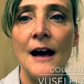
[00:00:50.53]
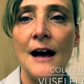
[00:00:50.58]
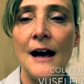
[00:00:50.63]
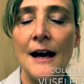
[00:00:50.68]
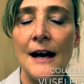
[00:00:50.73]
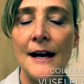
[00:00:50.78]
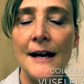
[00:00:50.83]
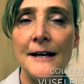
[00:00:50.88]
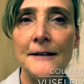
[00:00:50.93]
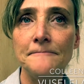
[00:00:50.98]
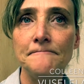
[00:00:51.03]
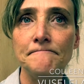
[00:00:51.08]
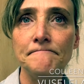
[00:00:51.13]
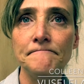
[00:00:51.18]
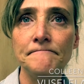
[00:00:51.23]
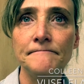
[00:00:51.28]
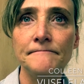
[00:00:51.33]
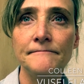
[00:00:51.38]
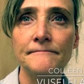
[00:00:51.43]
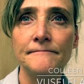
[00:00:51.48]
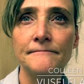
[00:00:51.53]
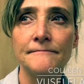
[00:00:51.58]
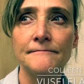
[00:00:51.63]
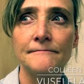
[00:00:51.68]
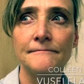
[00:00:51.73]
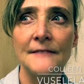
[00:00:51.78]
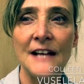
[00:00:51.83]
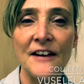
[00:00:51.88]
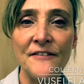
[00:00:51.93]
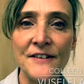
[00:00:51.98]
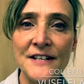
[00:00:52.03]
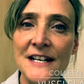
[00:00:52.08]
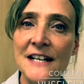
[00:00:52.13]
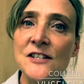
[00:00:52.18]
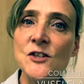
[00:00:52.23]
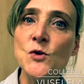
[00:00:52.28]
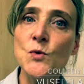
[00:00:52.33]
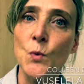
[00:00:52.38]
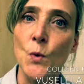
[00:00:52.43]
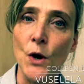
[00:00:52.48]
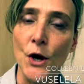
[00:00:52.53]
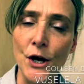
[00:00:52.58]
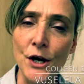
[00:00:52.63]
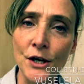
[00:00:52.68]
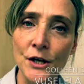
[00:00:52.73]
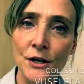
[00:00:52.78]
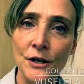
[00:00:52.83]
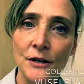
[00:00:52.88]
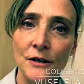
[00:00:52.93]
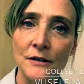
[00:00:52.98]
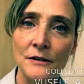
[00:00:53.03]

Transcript: If it doesn't work,